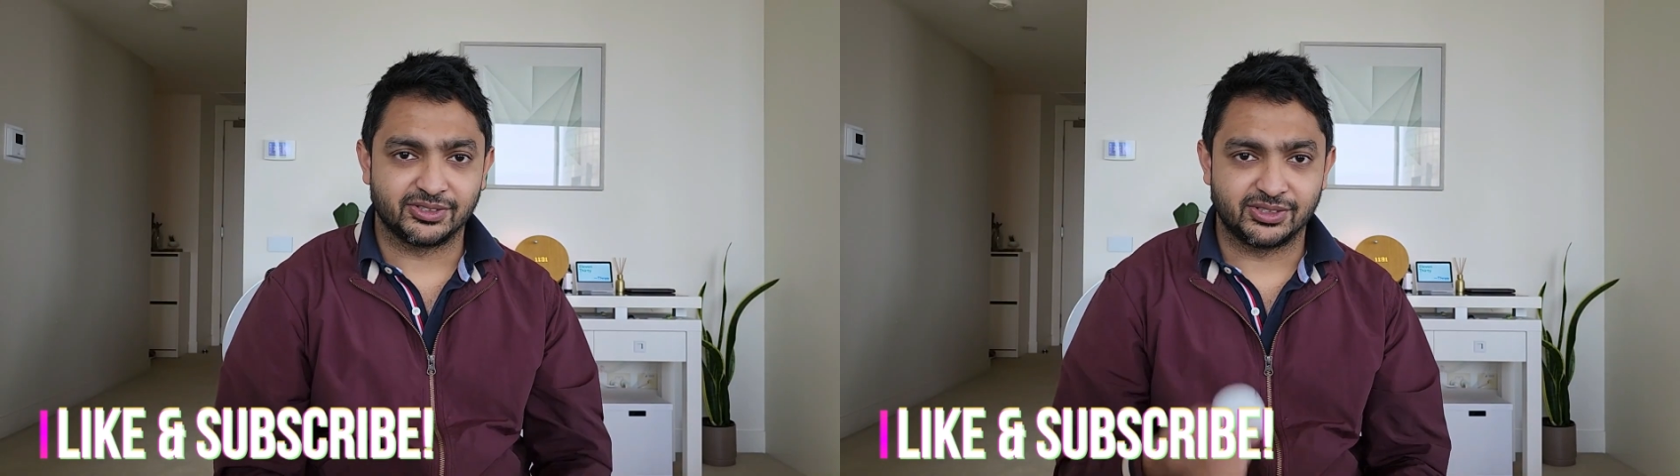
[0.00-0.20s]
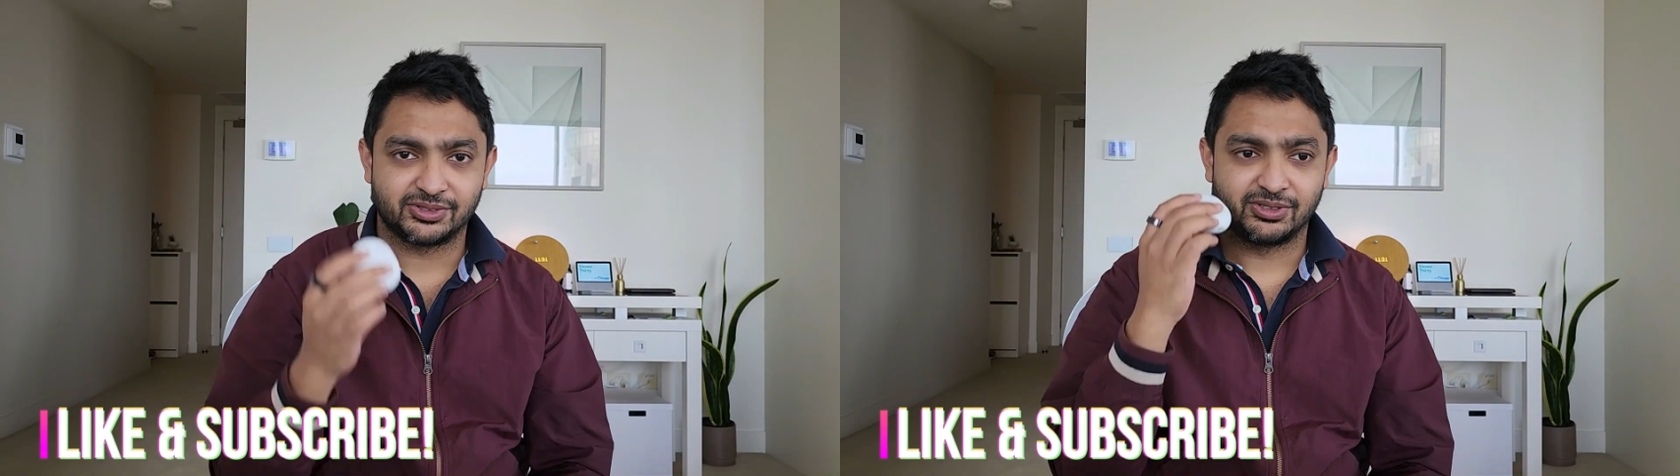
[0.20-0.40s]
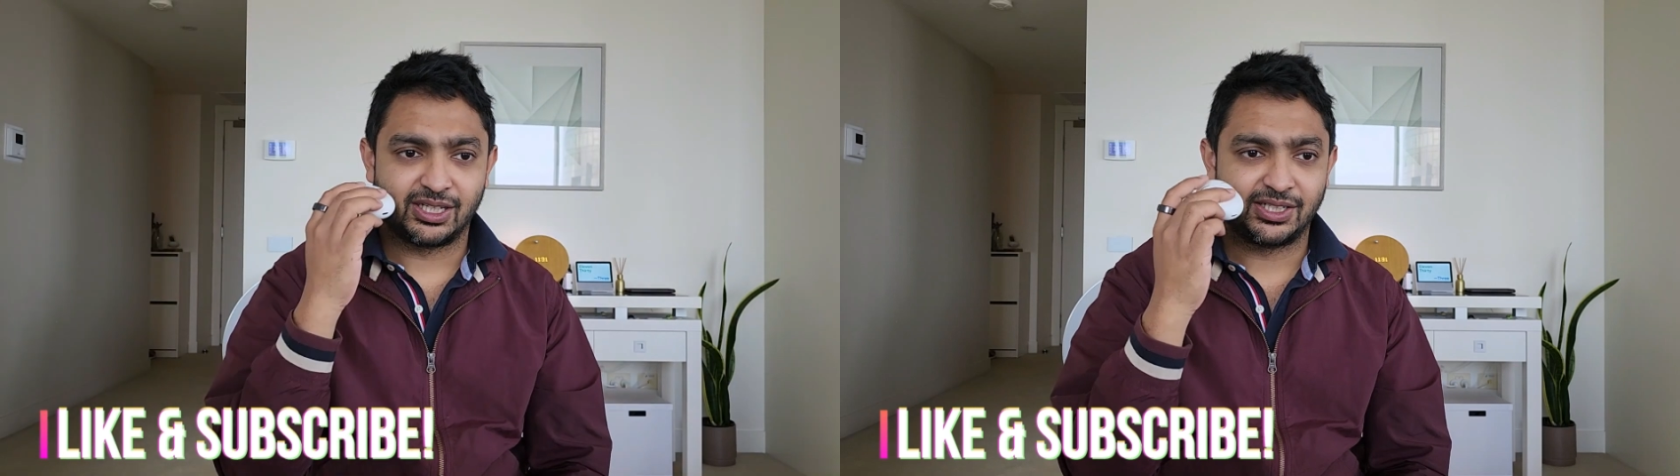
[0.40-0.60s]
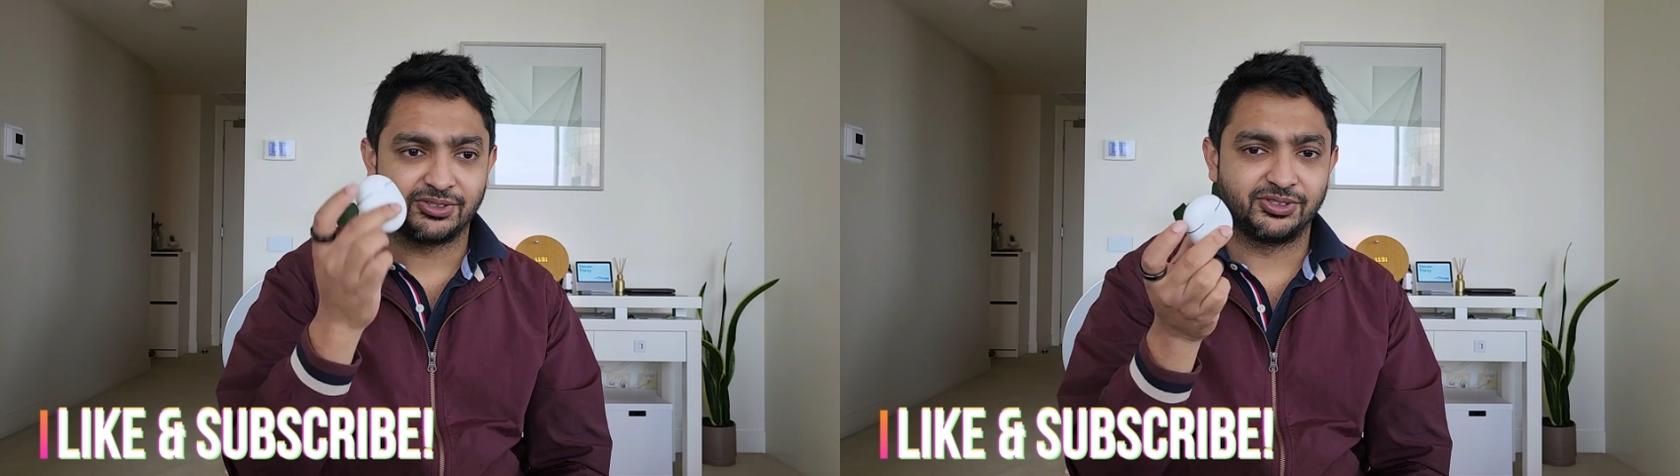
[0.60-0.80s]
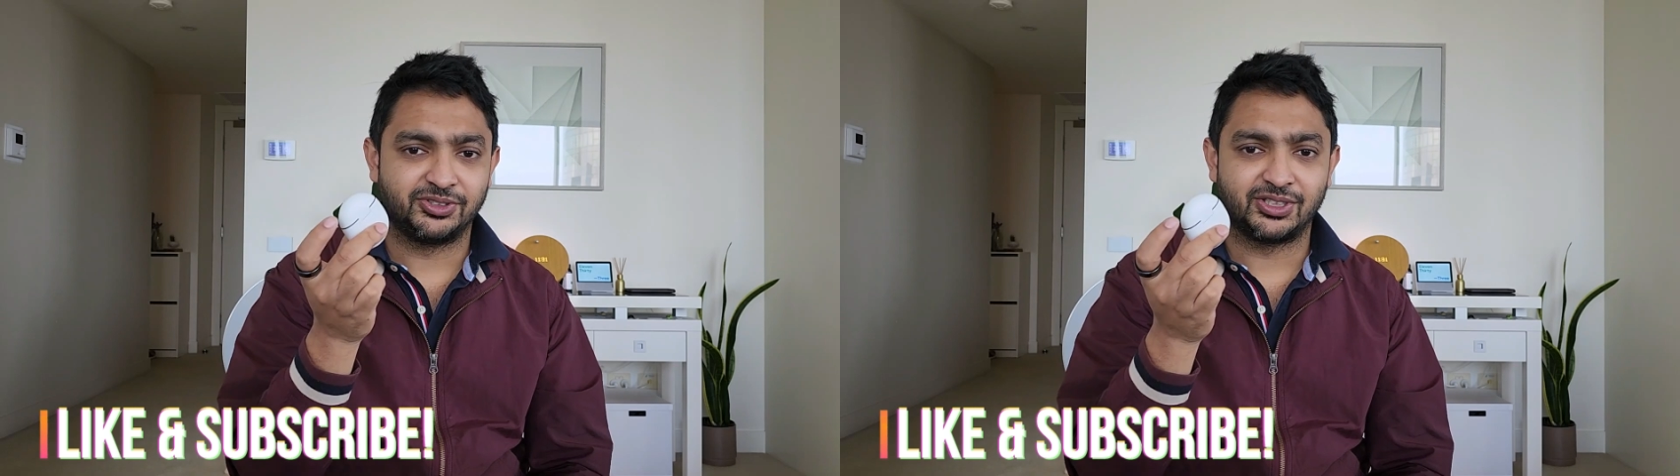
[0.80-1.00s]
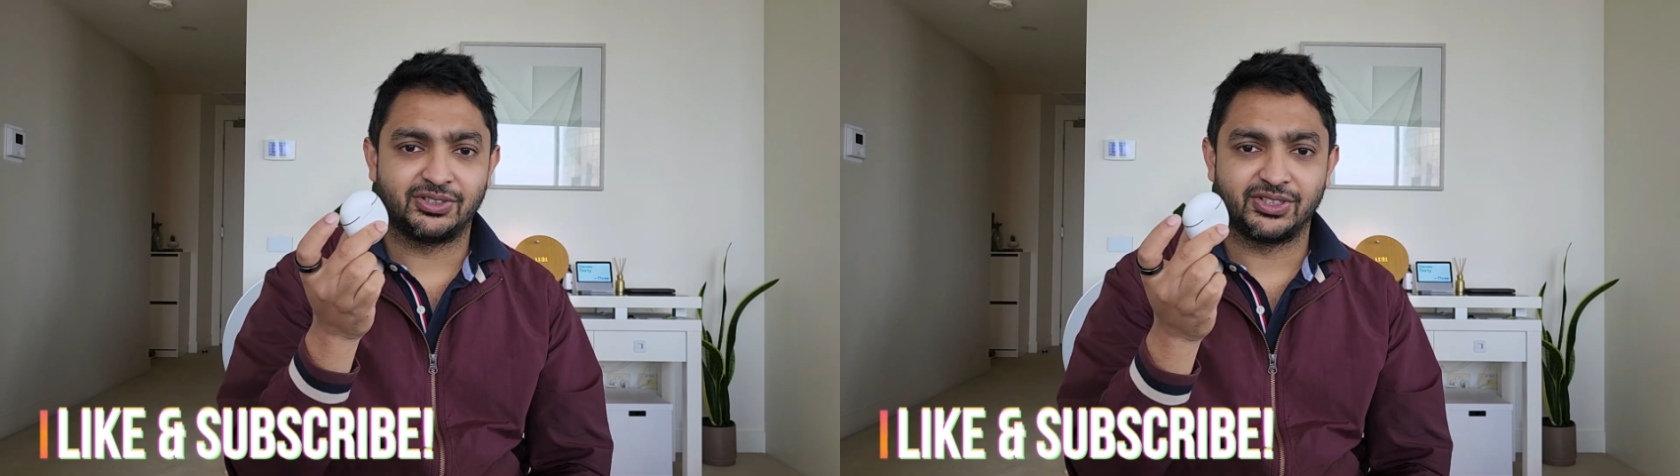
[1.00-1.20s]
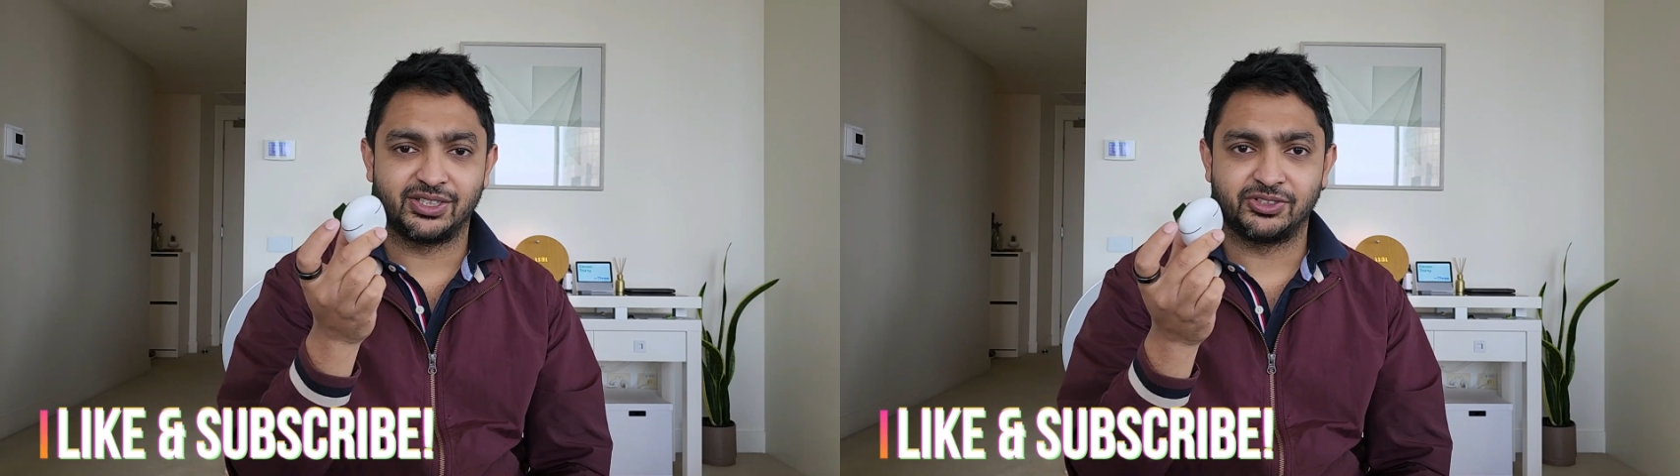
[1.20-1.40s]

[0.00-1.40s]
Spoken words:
so this relies on you having a